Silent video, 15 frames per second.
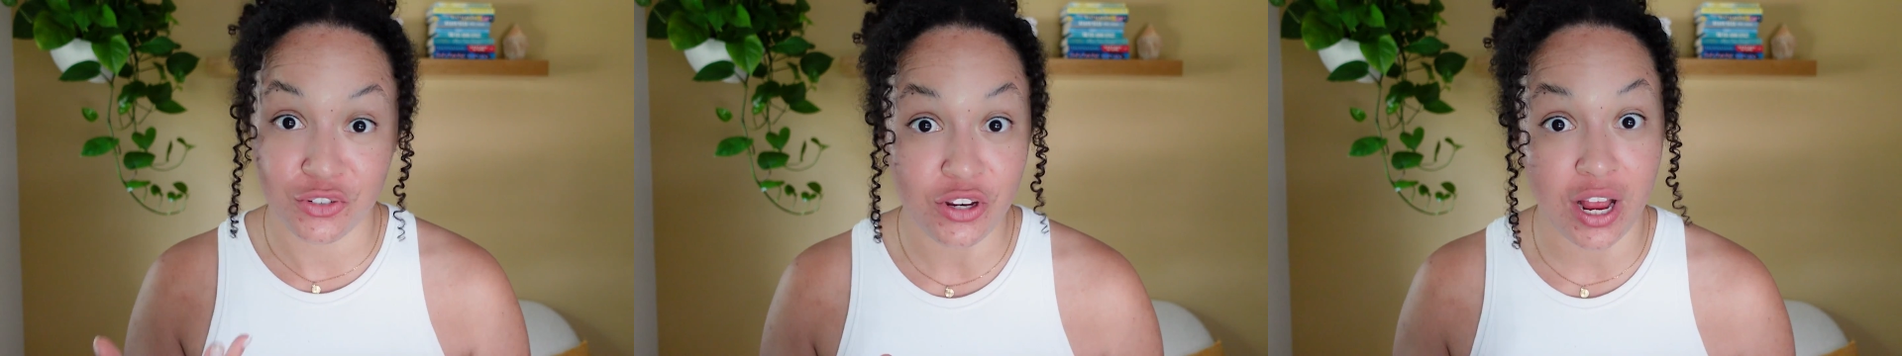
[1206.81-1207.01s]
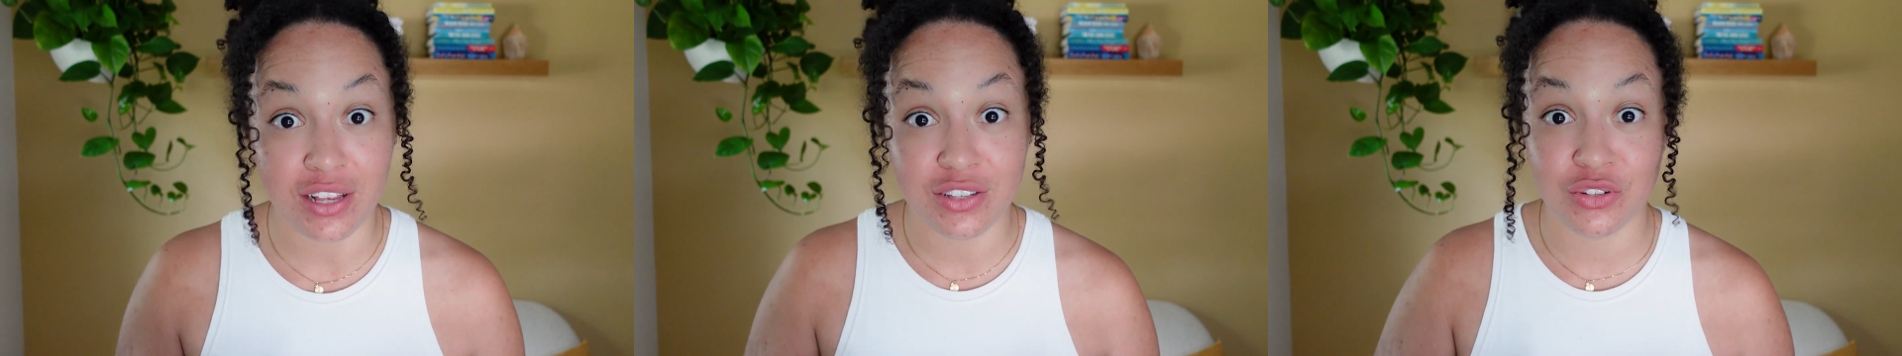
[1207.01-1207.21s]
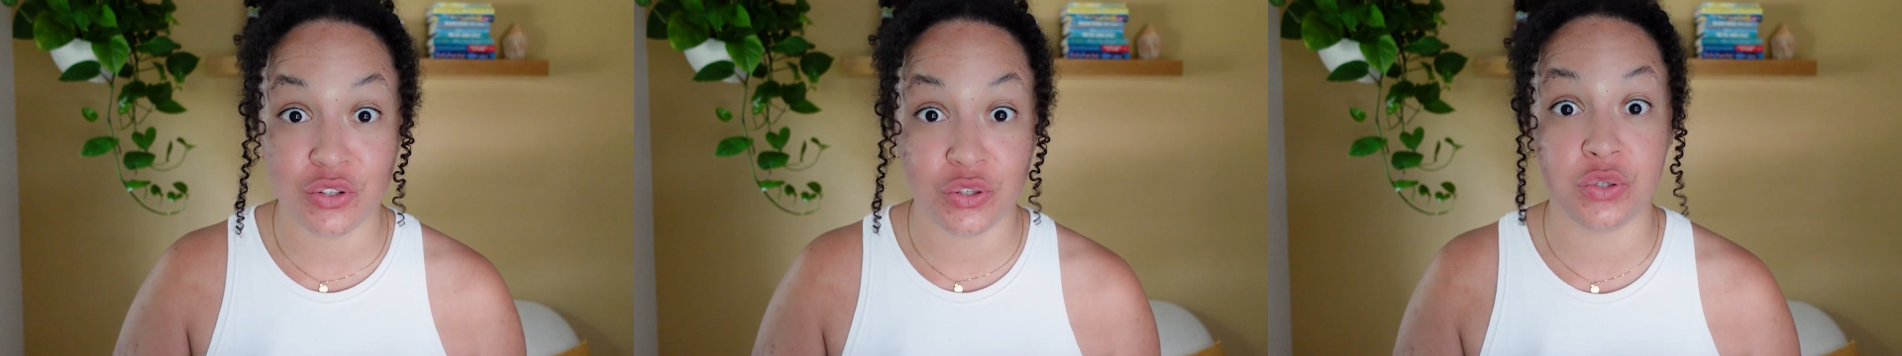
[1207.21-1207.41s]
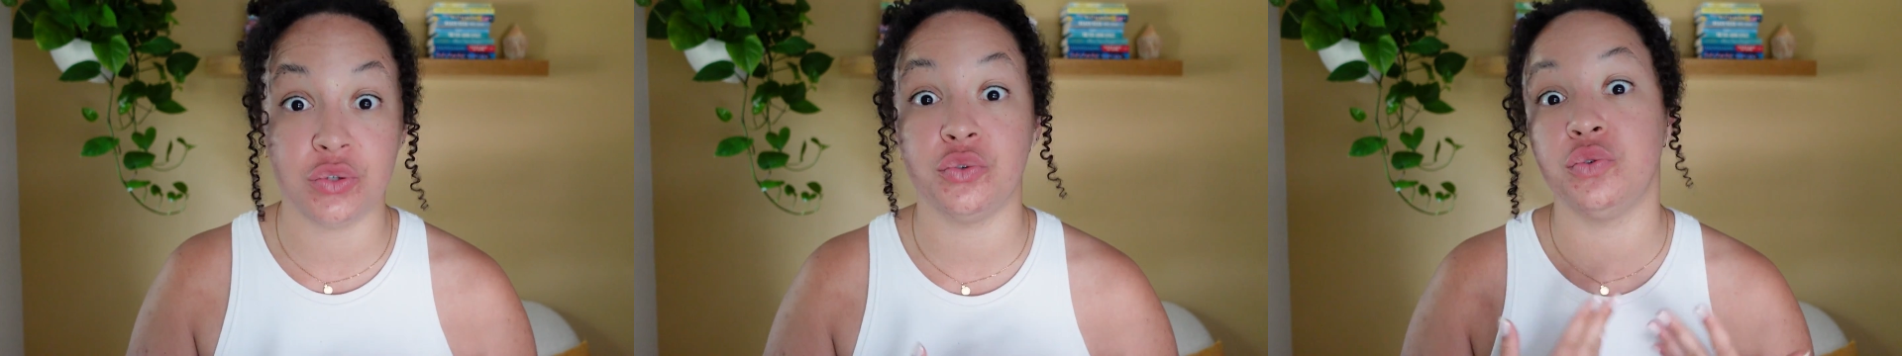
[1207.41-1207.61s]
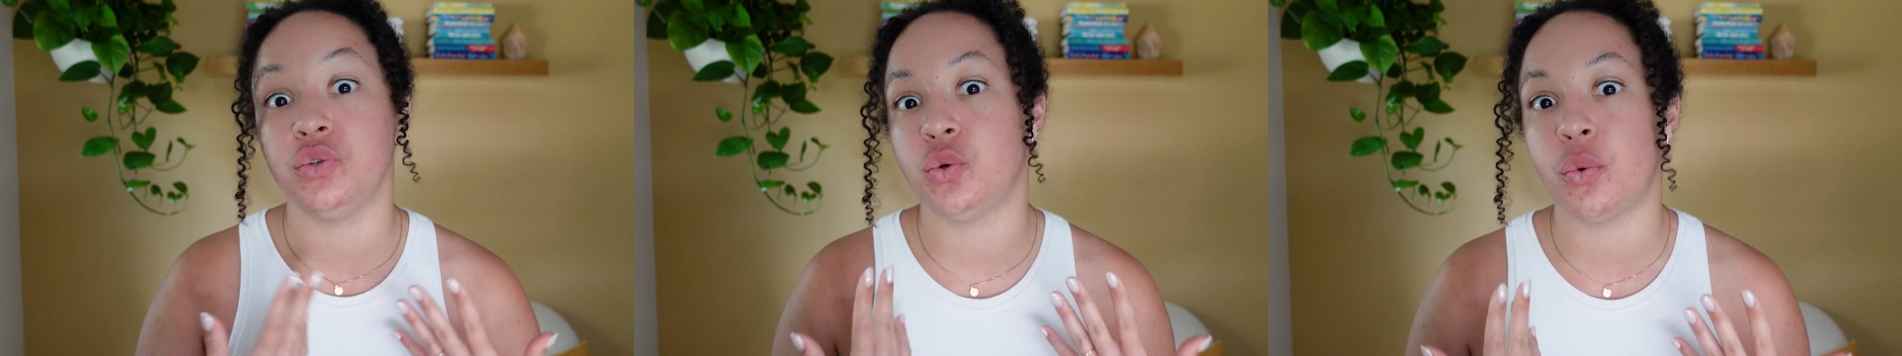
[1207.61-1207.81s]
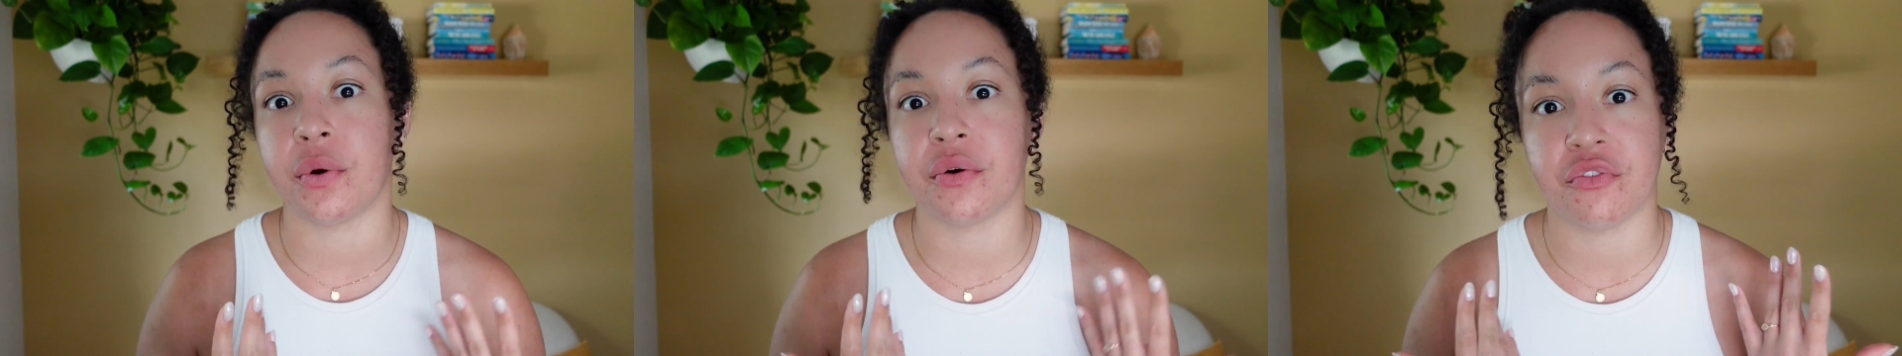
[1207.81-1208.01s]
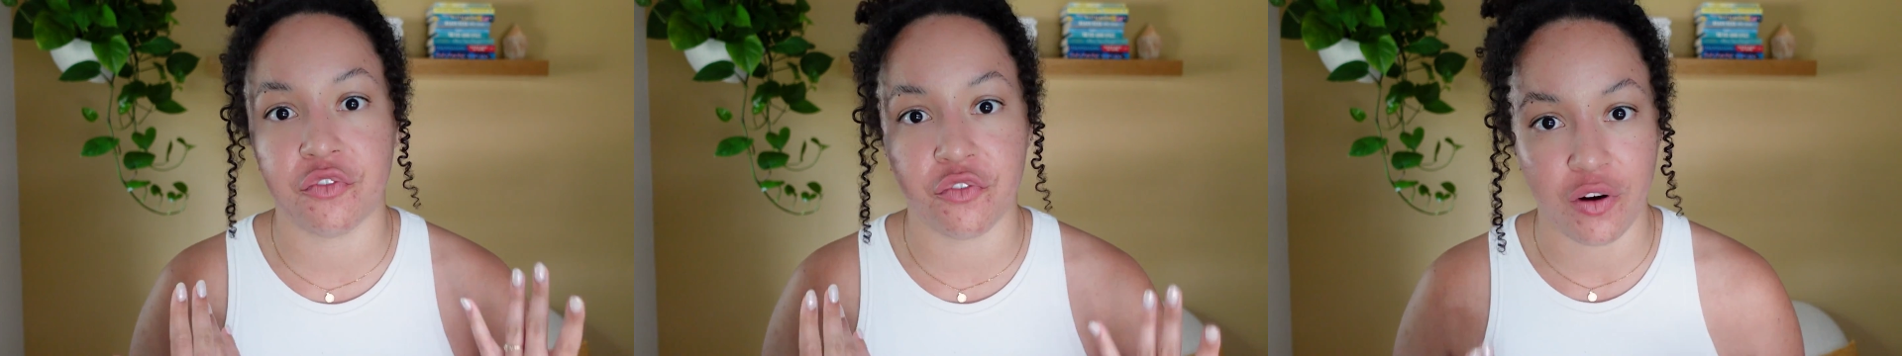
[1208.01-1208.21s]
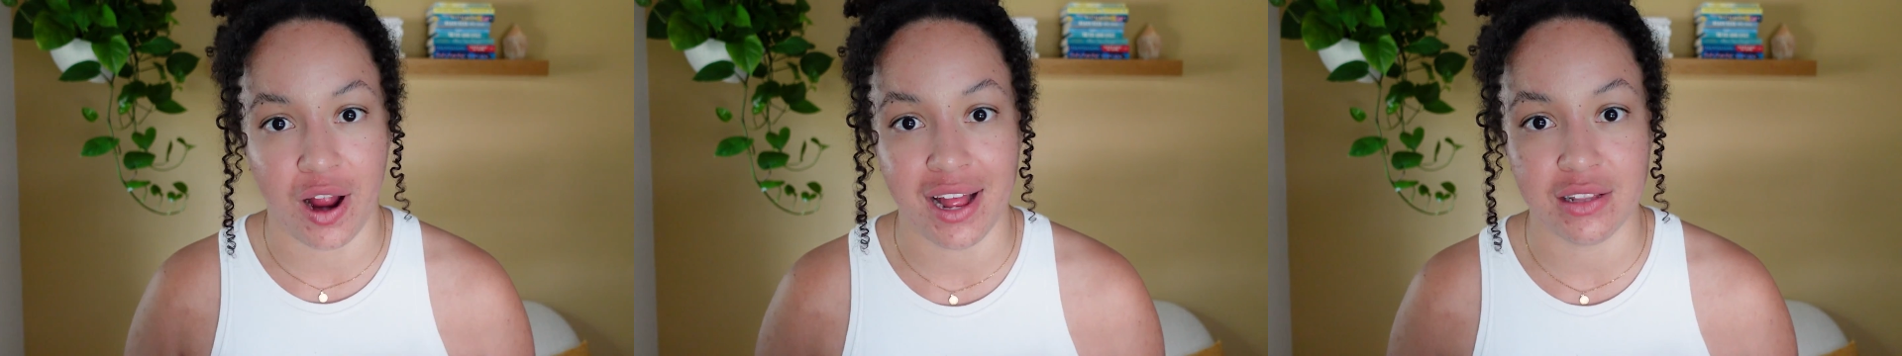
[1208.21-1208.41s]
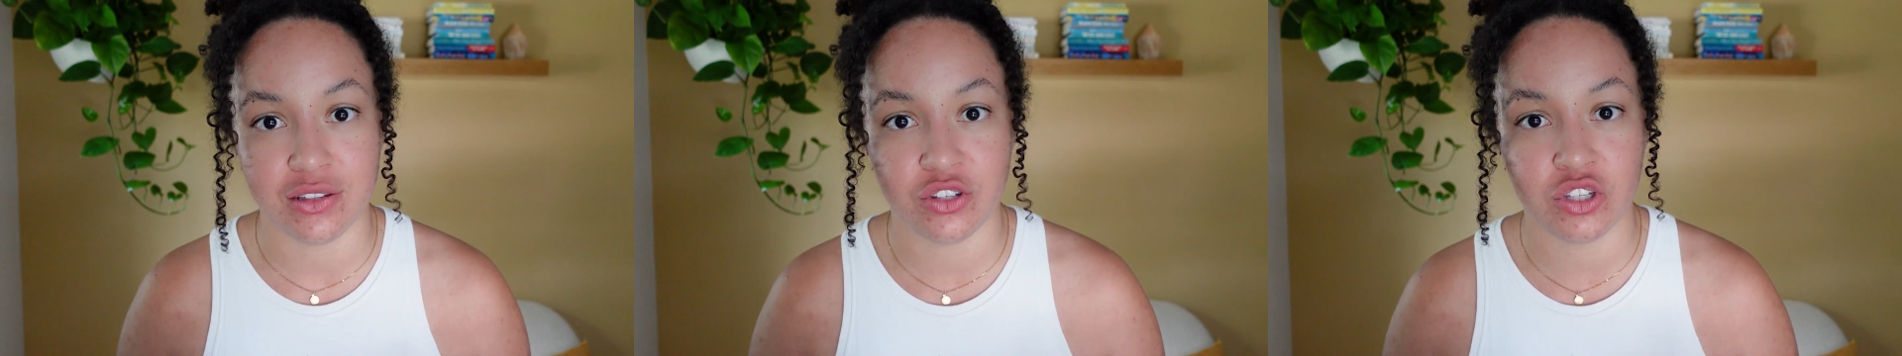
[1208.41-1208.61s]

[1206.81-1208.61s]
just to your friends.